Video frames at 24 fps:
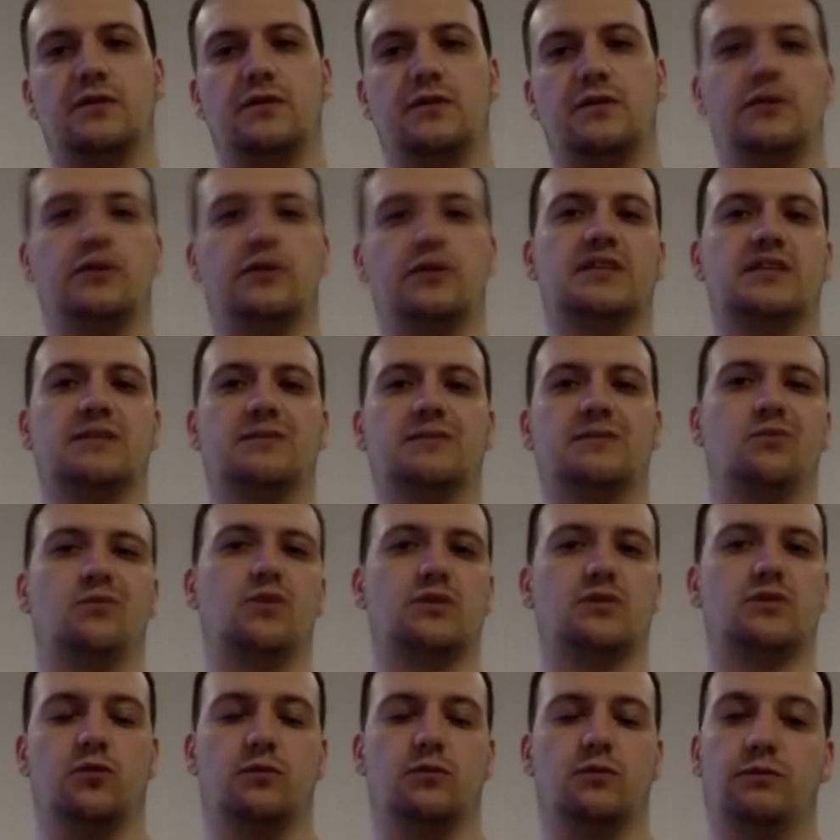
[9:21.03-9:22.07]
using
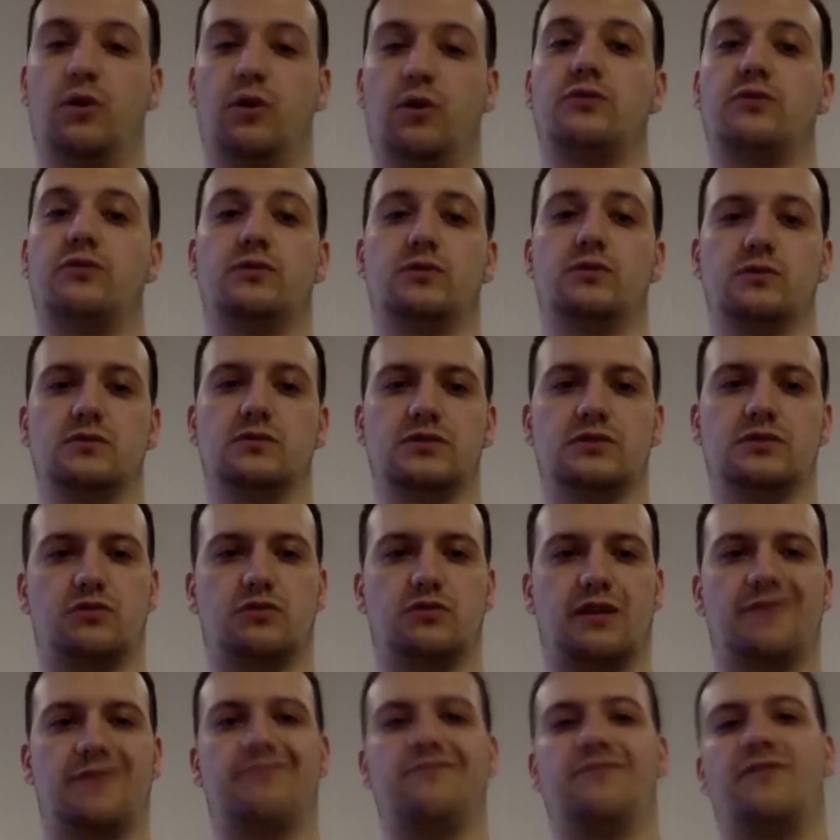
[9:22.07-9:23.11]
what's called bot tools to
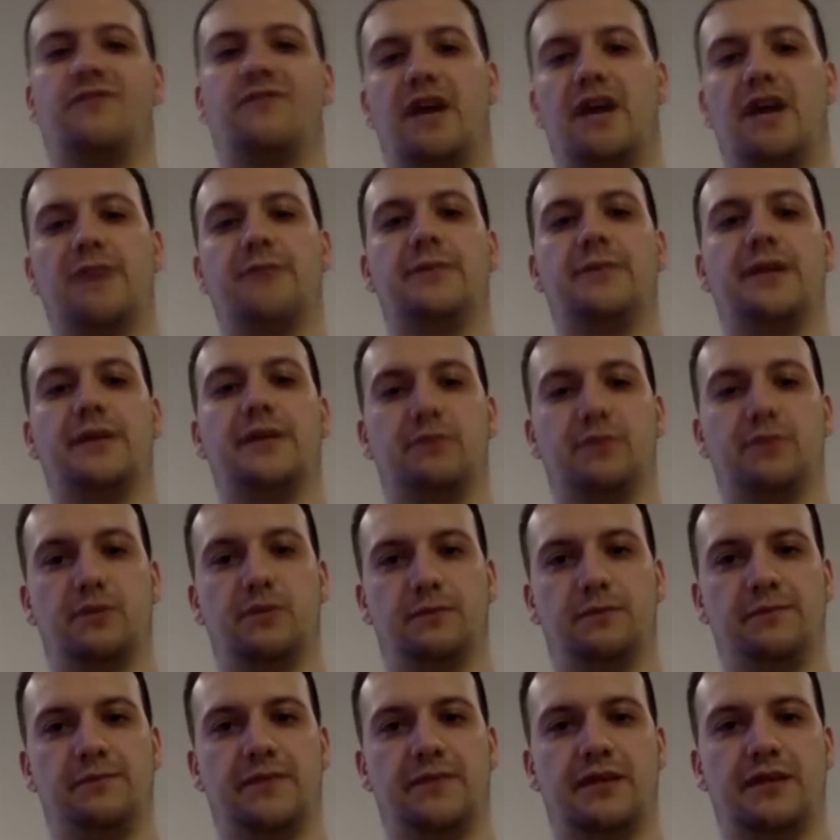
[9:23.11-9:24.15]
try and find people
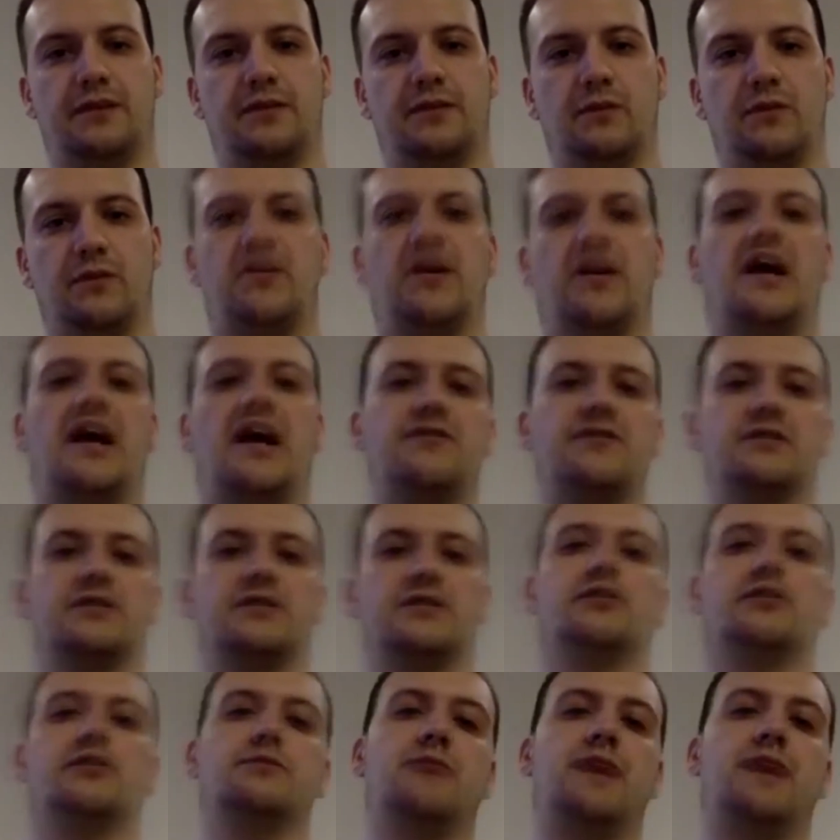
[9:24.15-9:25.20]
without having
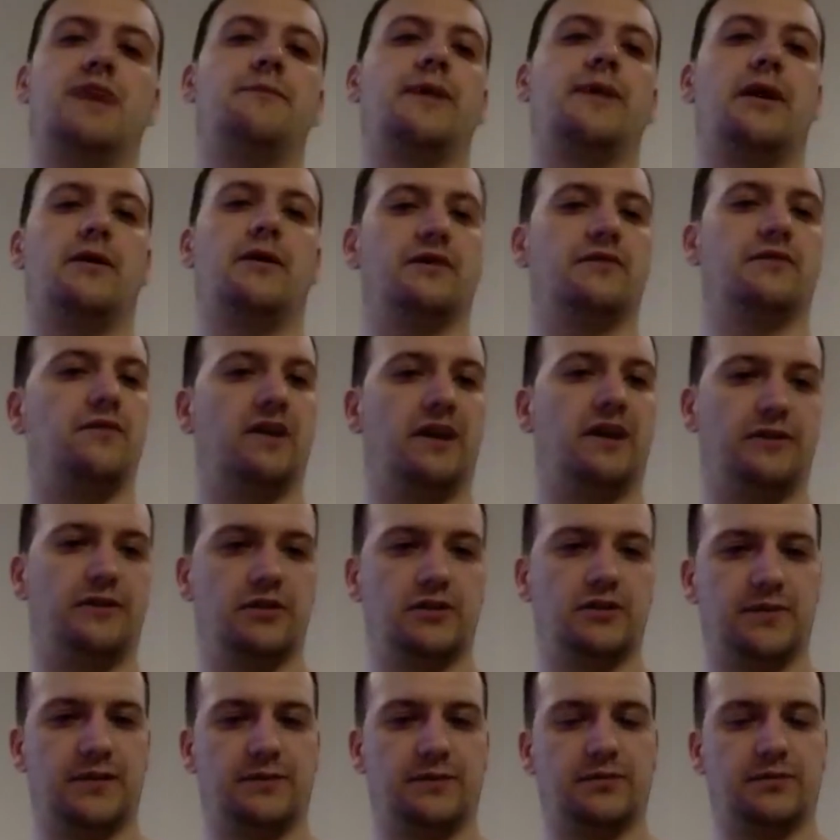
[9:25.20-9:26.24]
to use manpower to find
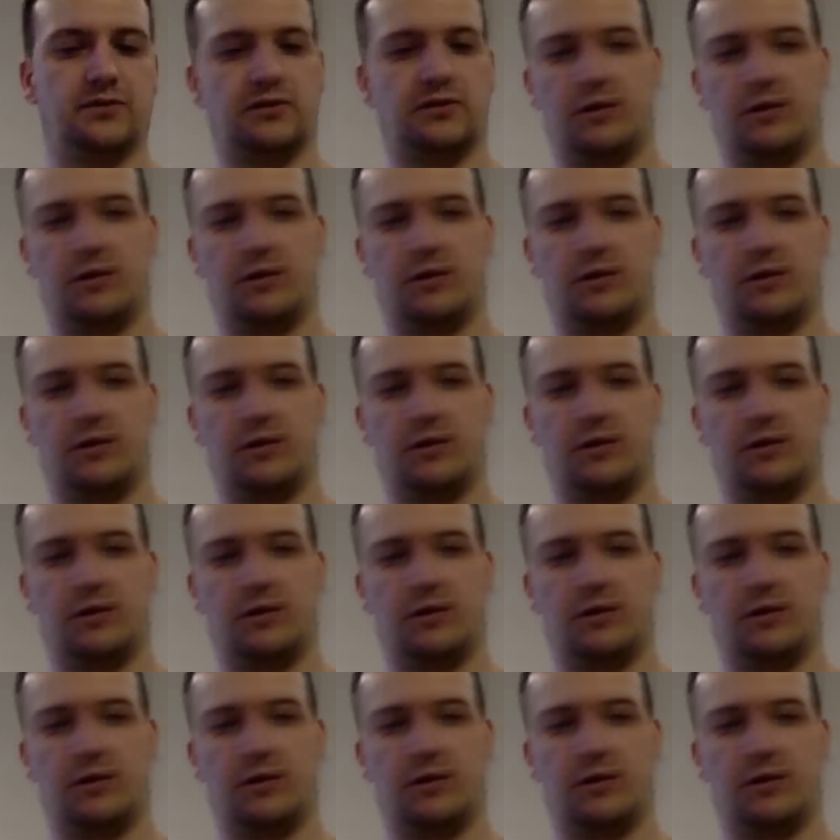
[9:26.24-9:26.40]
those people.